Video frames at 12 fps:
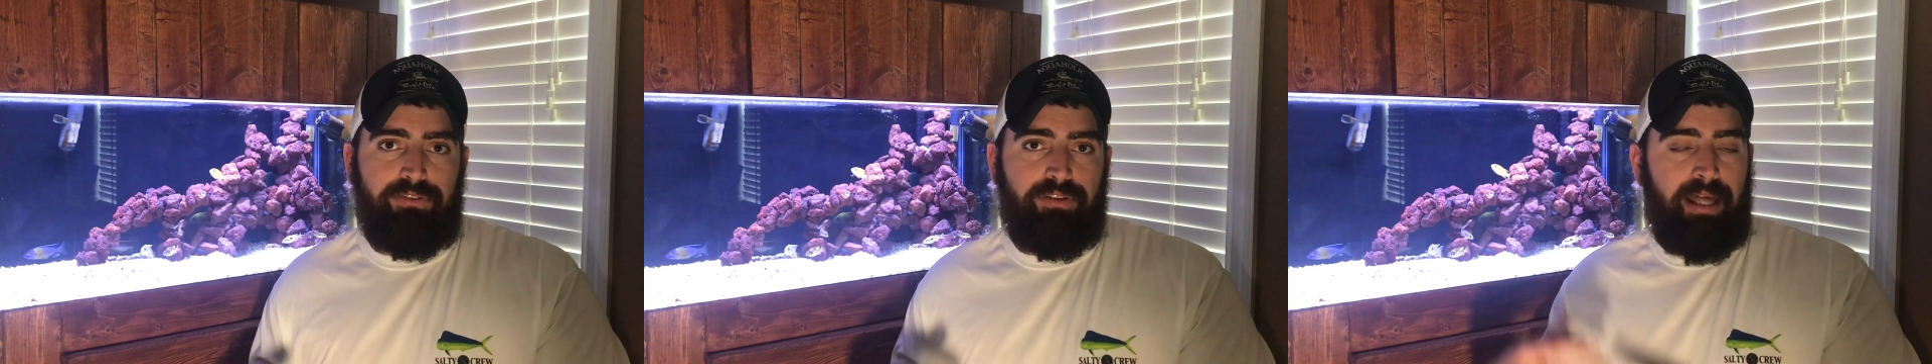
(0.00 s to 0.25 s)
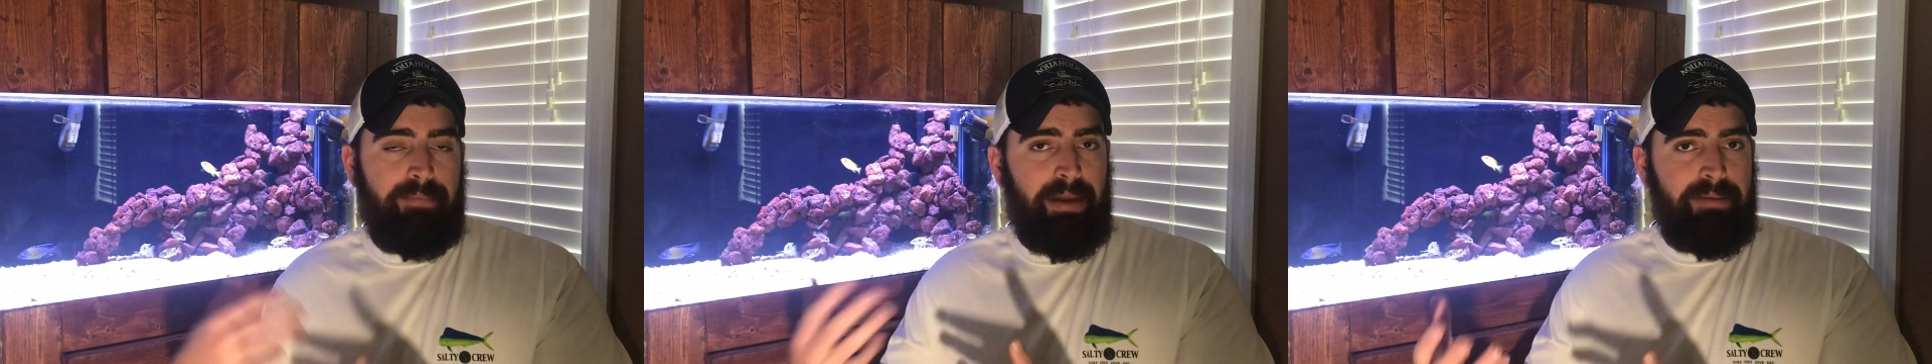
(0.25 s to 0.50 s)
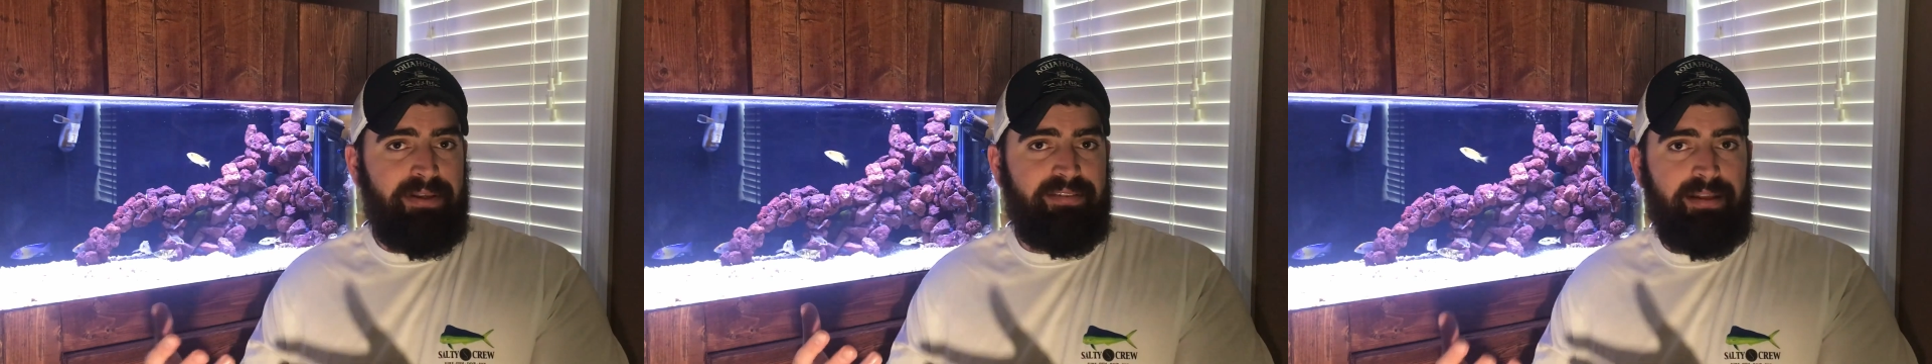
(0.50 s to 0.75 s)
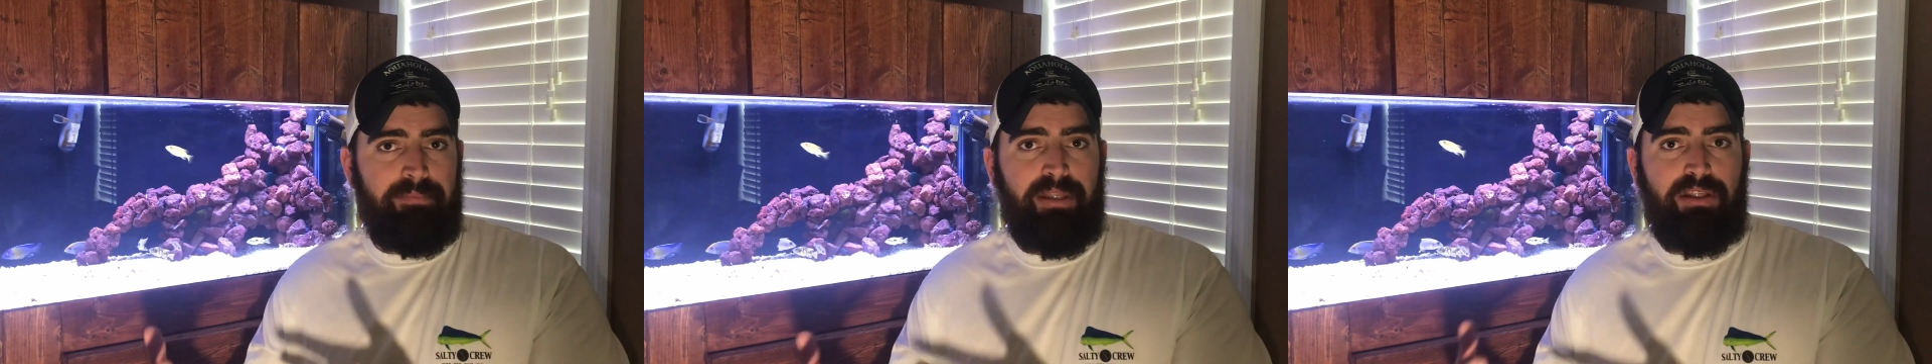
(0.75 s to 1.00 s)
So that may be
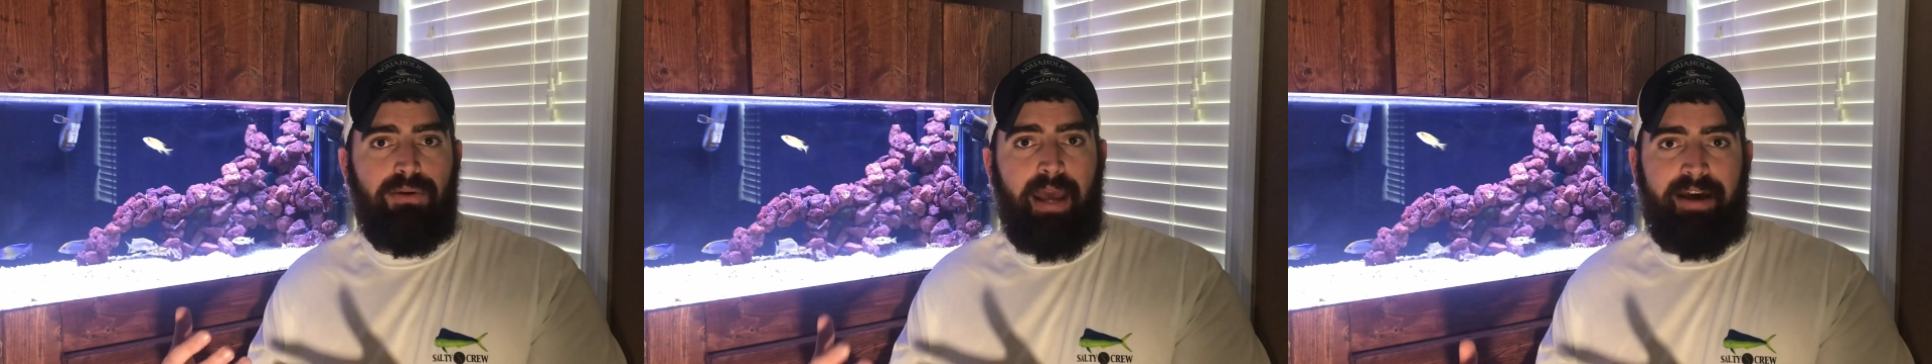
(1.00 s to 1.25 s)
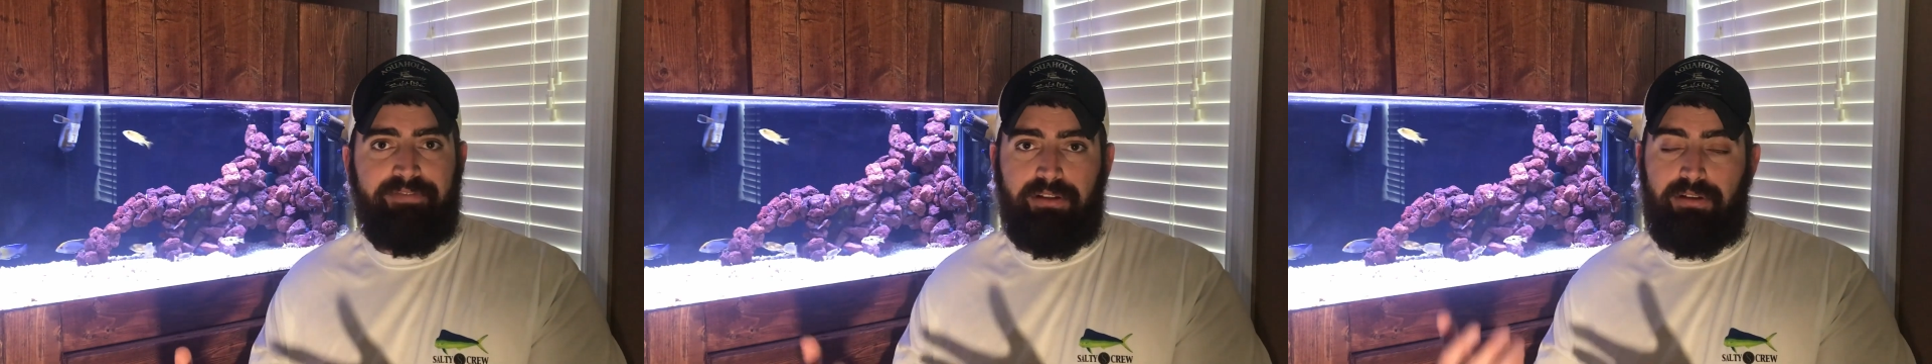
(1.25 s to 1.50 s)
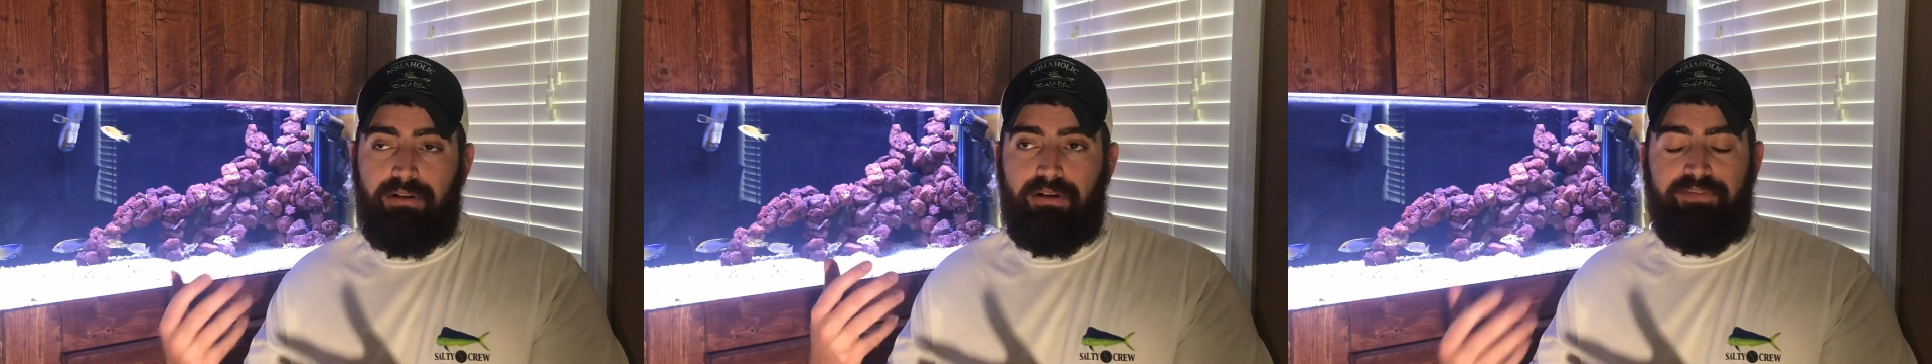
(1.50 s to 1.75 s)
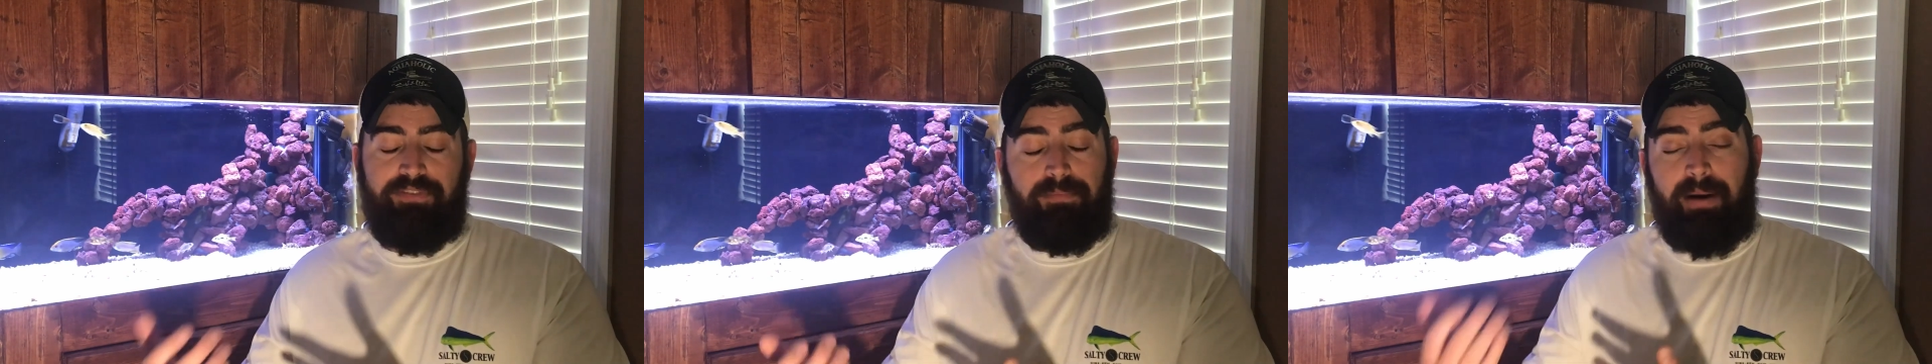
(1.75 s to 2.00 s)
something you have to do
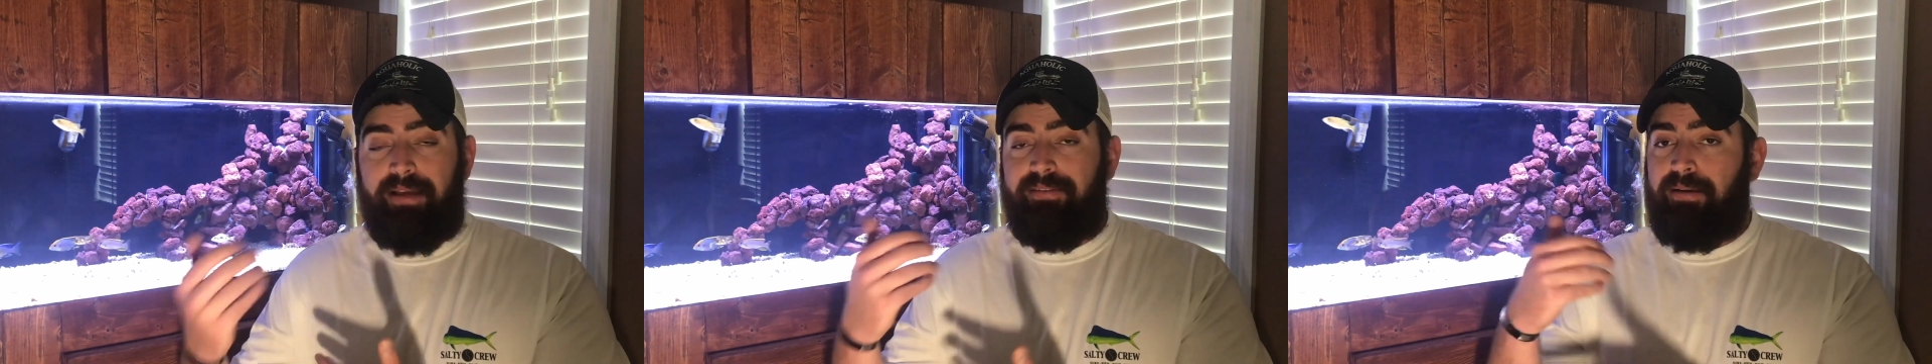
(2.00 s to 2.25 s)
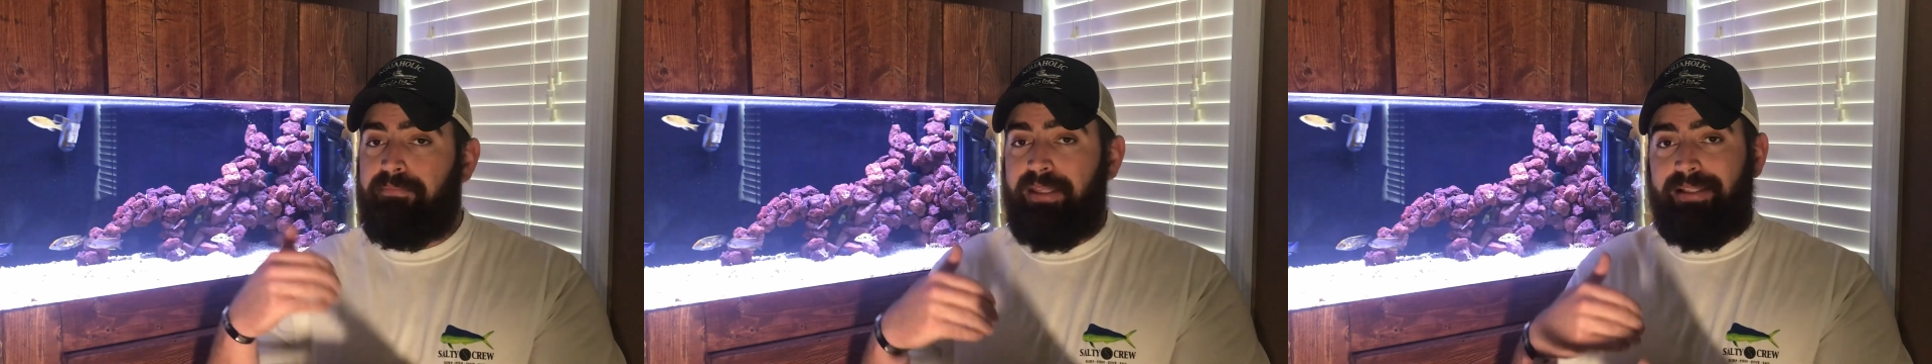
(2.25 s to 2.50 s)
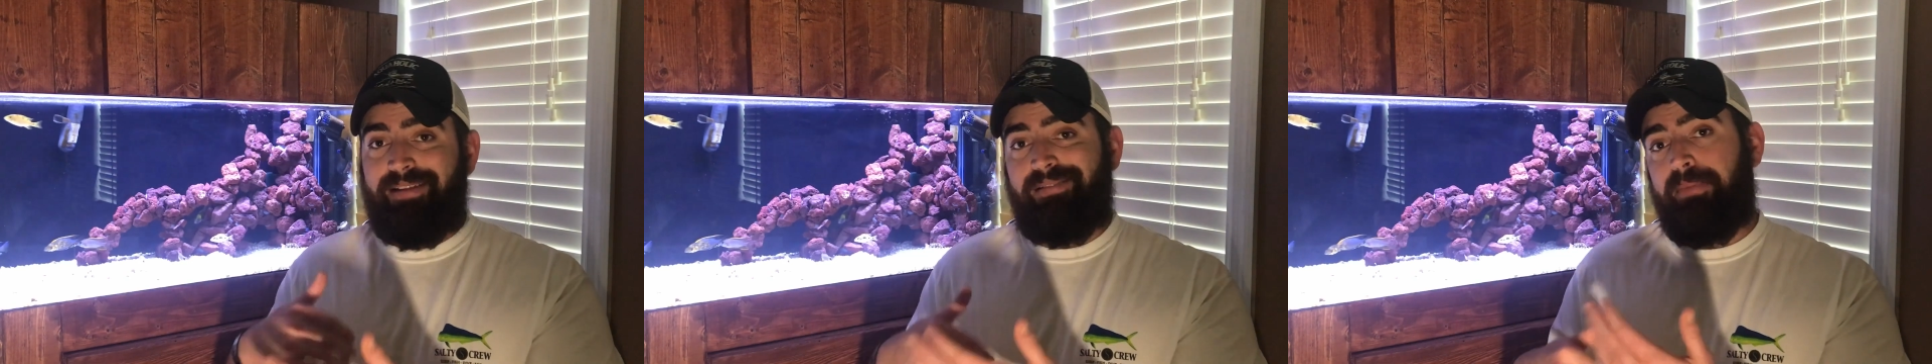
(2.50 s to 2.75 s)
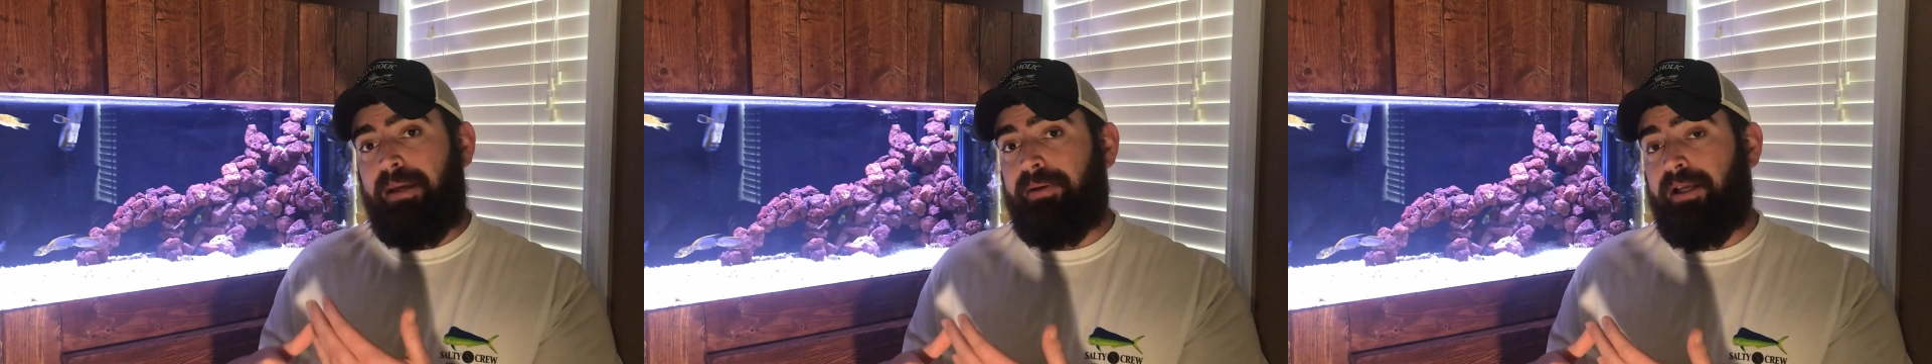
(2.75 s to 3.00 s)
if you buy something that's
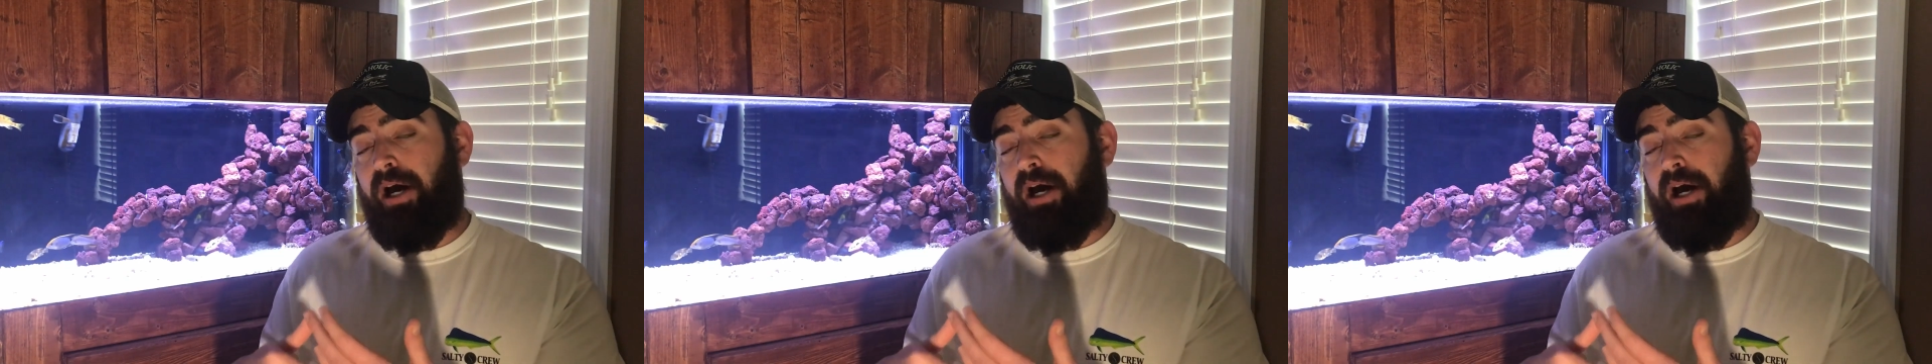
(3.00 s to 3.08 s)
maybe